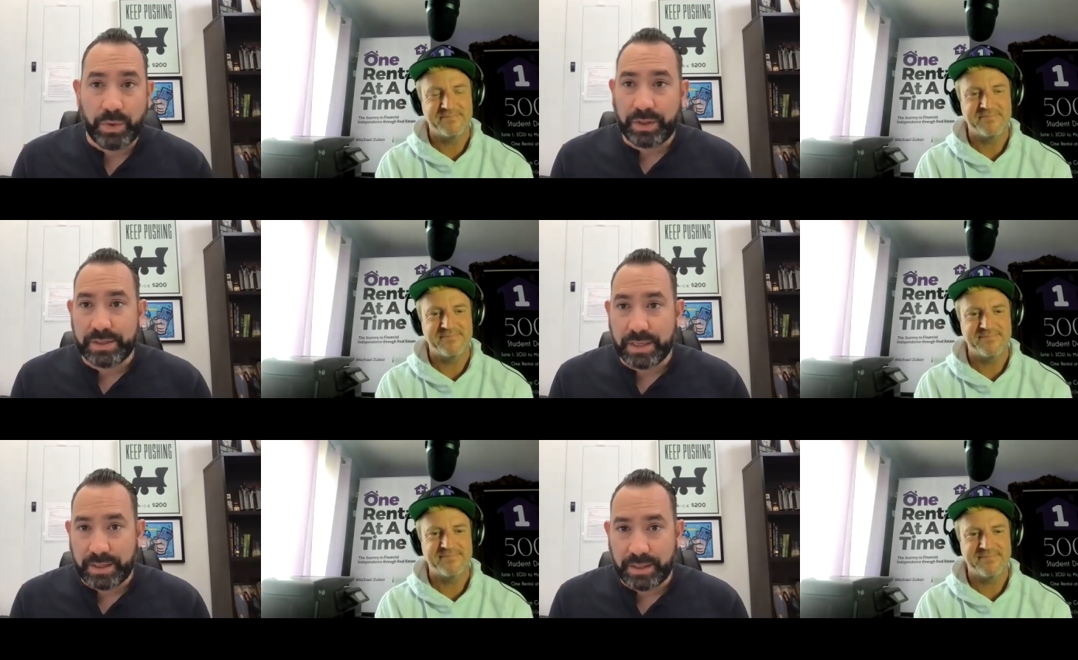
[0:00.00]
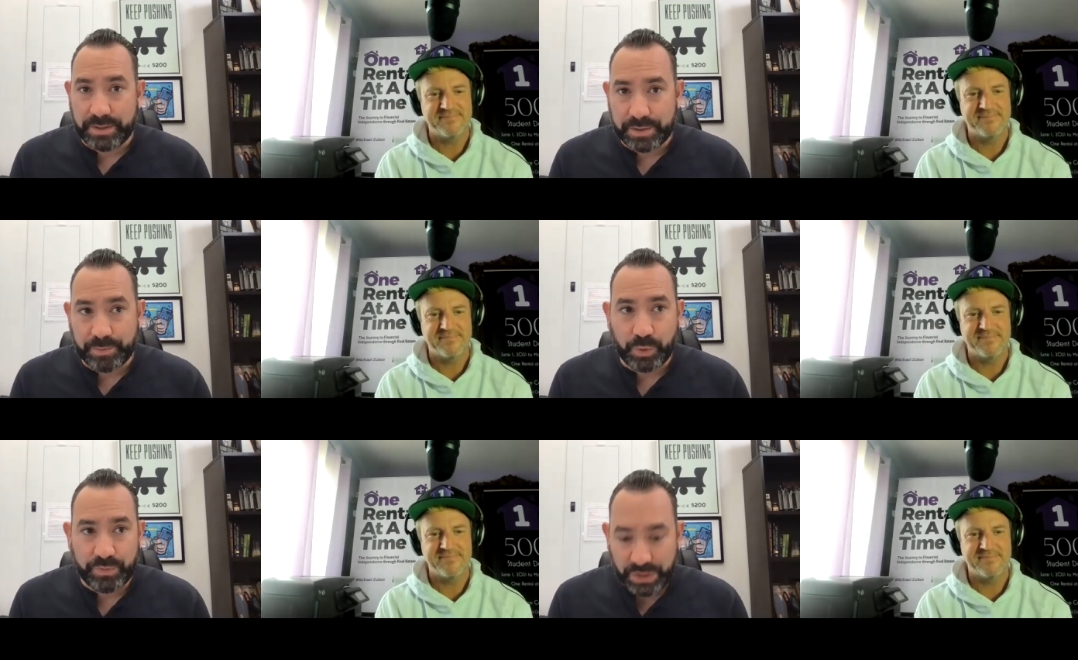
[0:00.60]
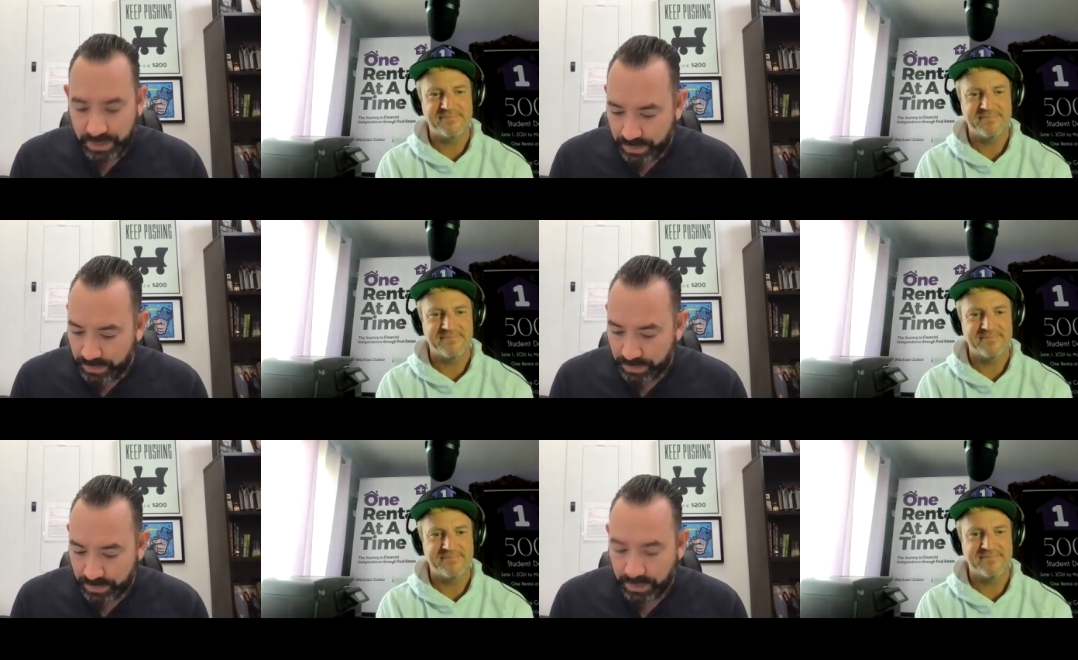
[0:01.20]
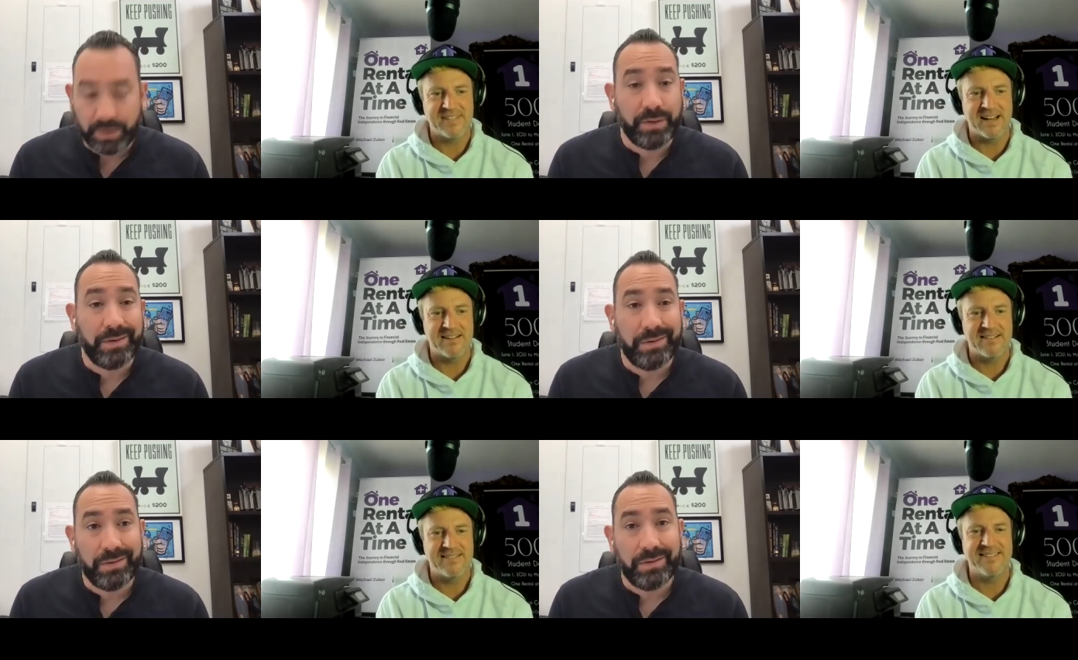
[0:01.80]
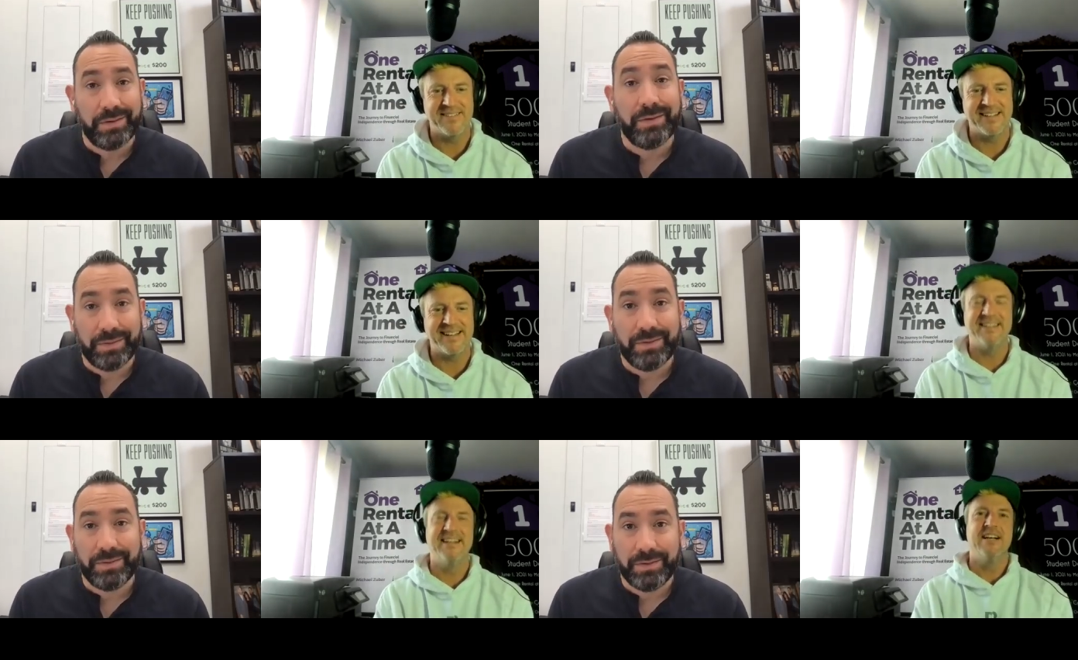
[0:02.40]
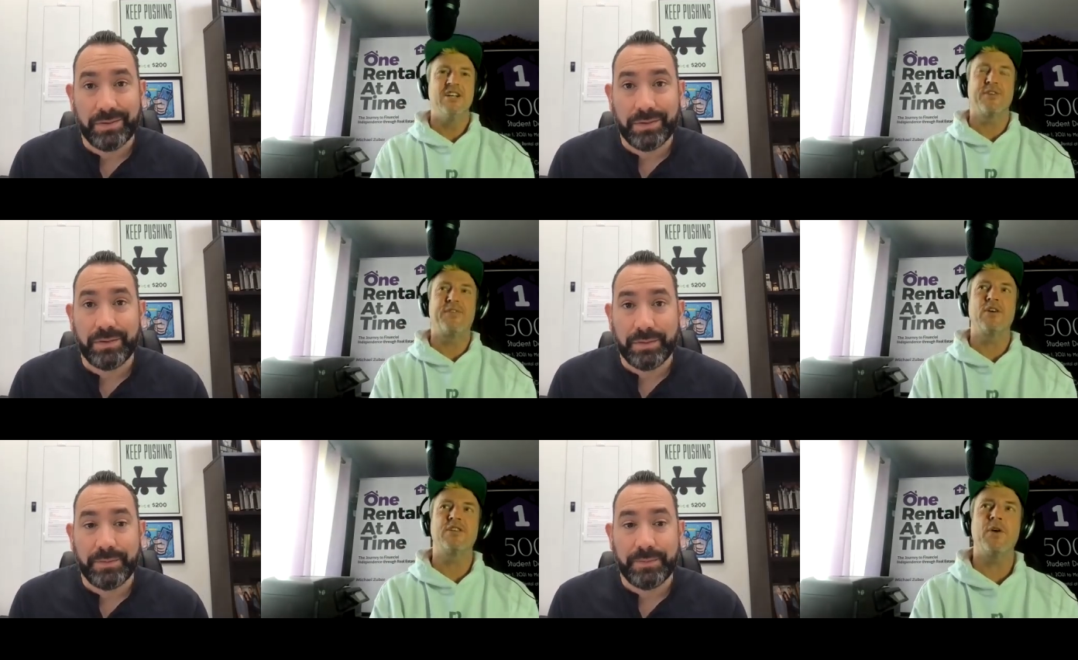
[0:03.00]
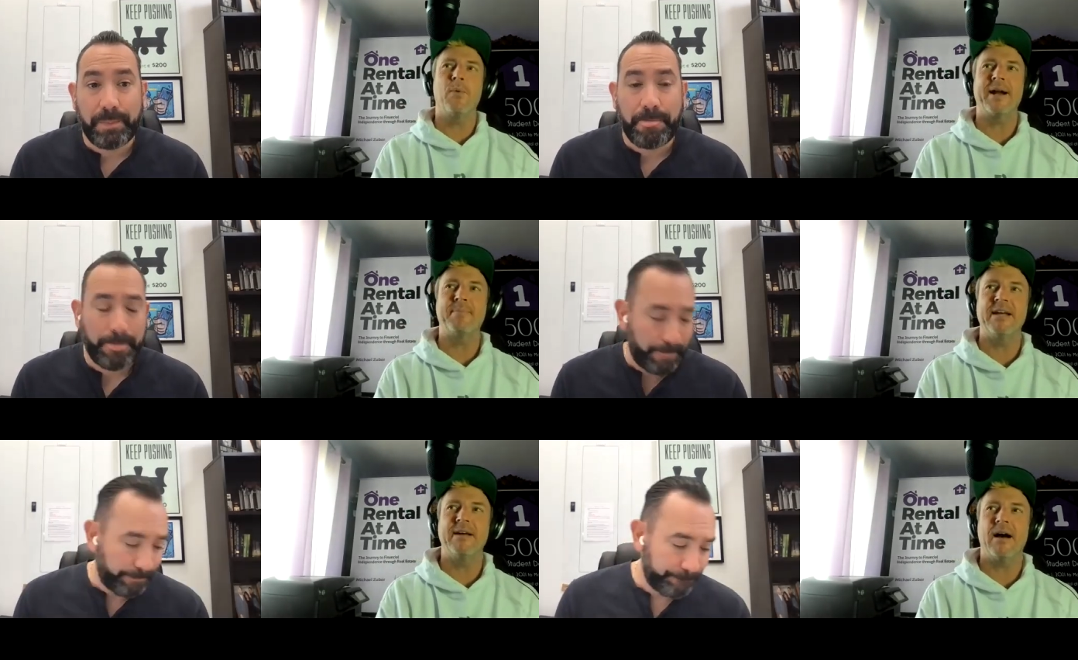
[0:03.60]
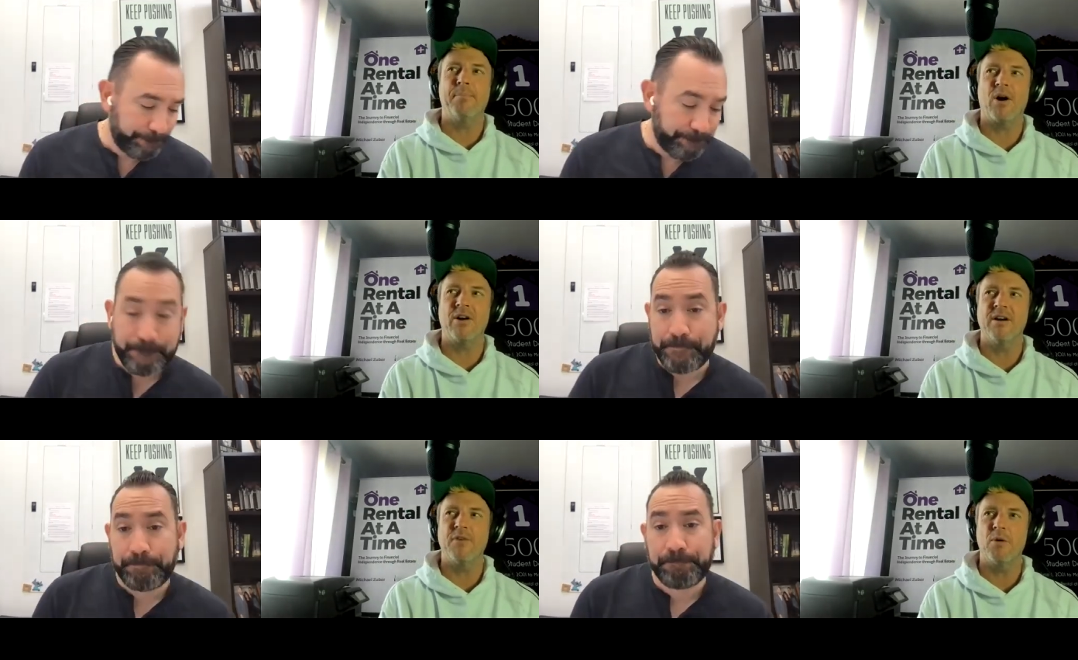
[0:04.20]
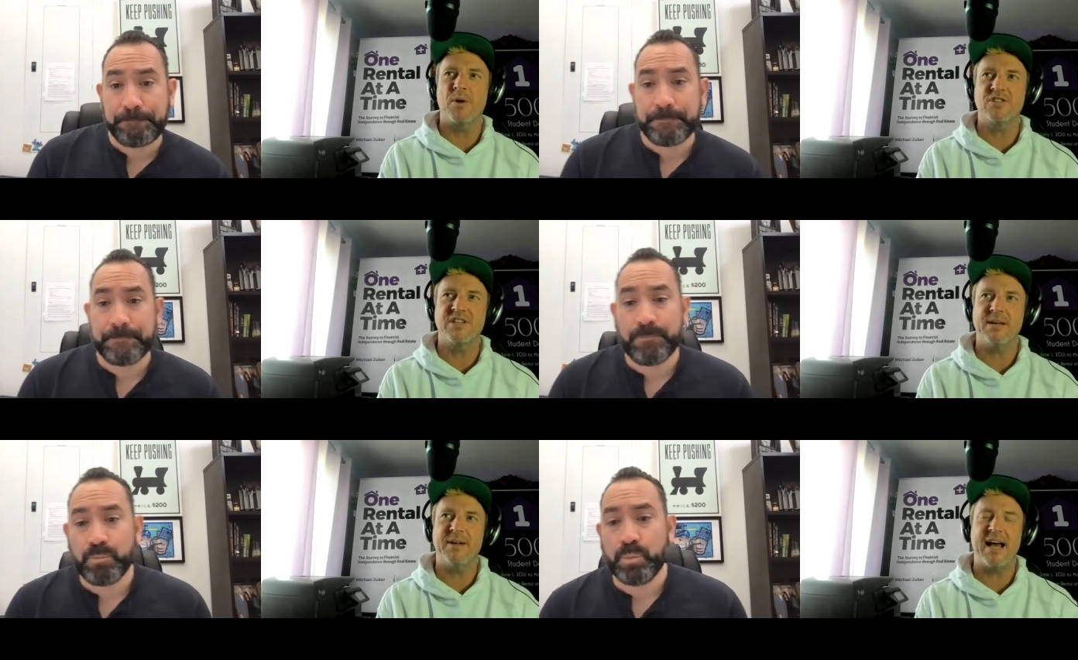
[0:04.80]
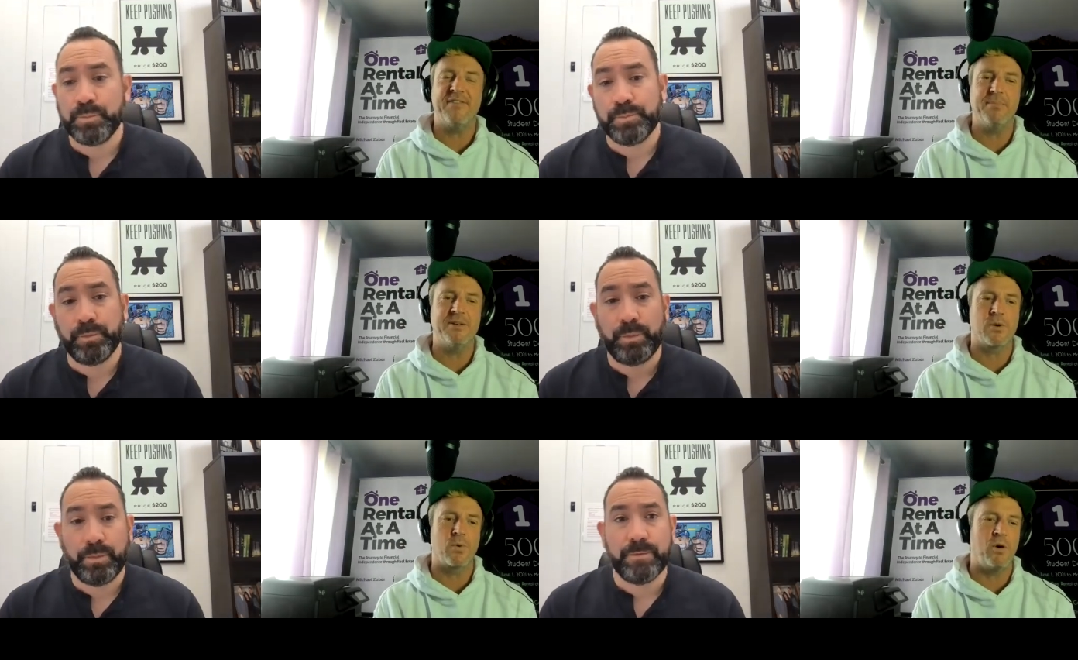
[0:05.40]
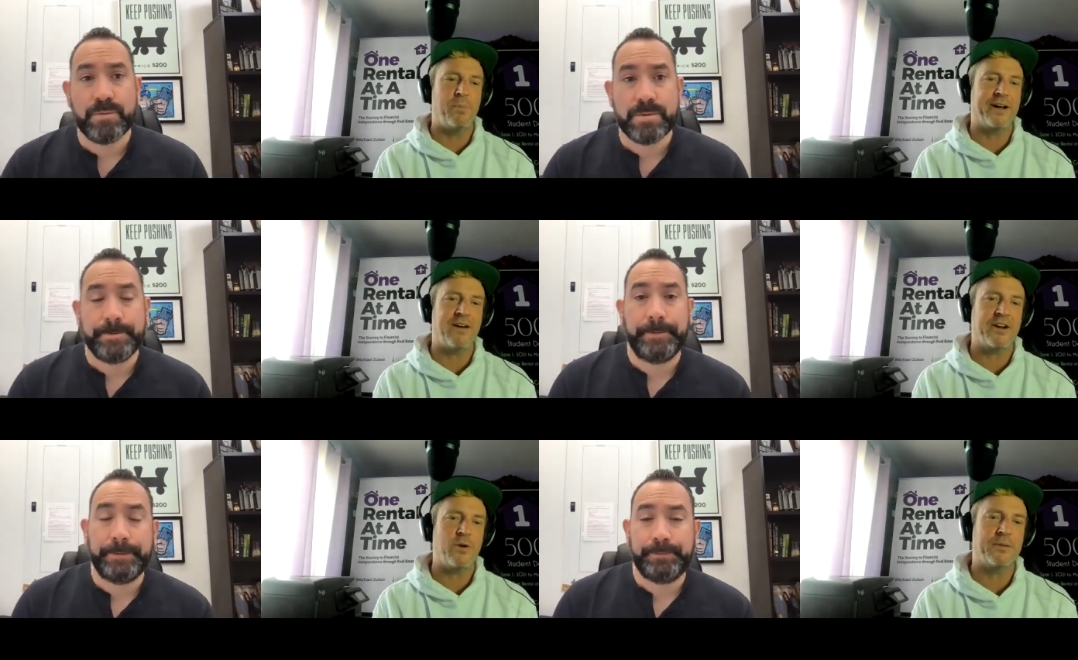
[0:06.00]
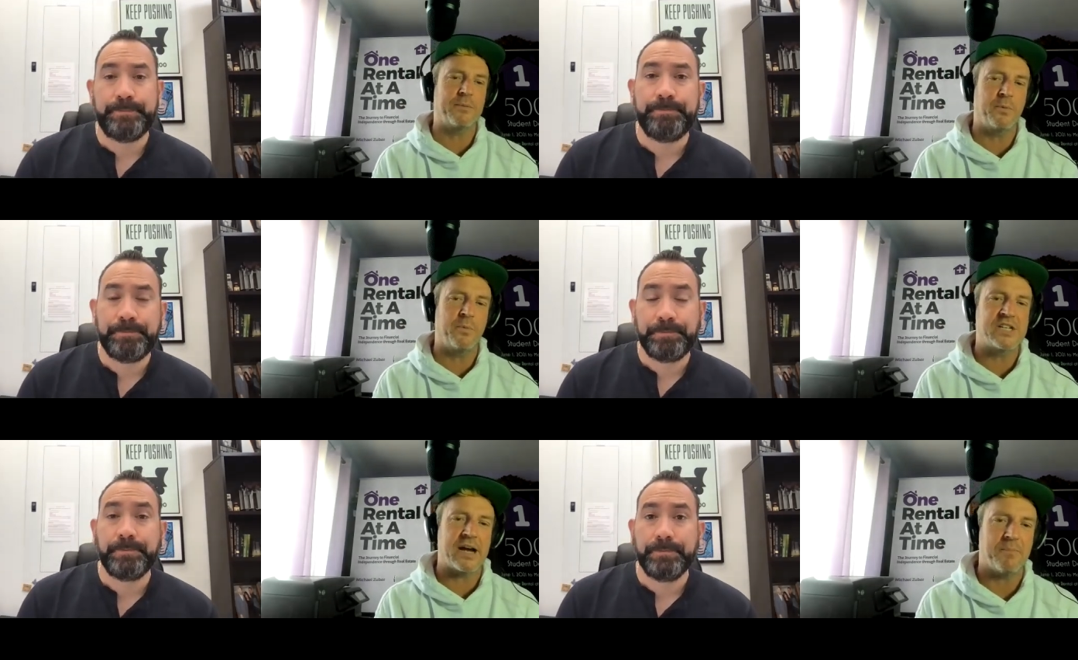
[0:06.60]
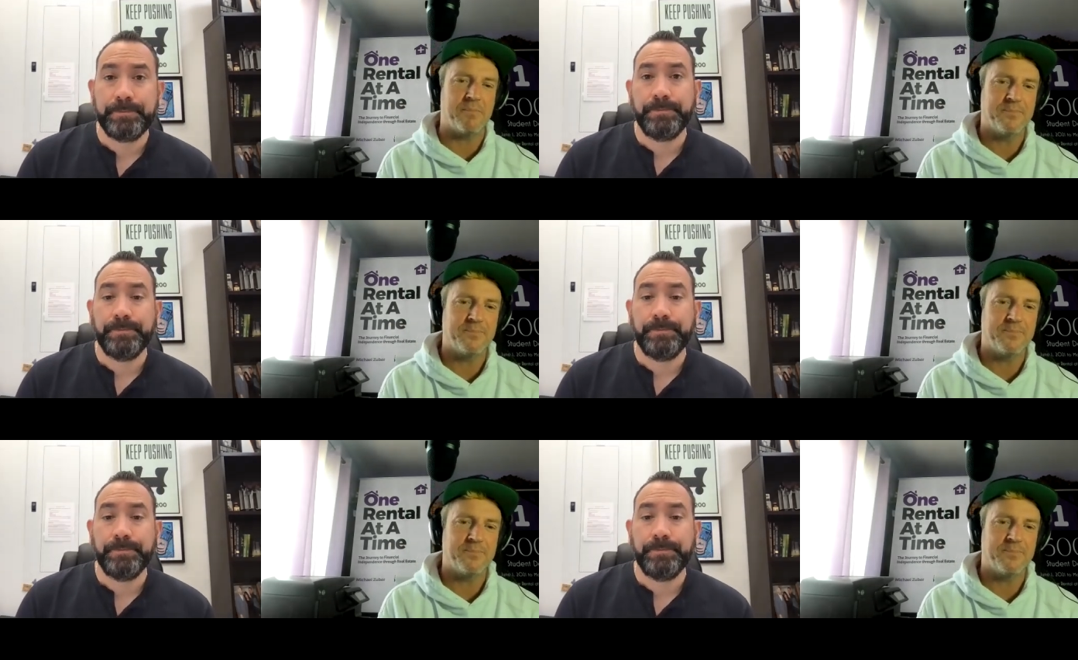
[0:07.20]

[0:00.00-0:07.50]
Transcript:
Speaker 1: one because that kind of just moves you,
Speaker 2: you know? Yeah. They're dead. So folks, if you want to be a part of Omar's team and have him as a role model, how do you want them to reach out?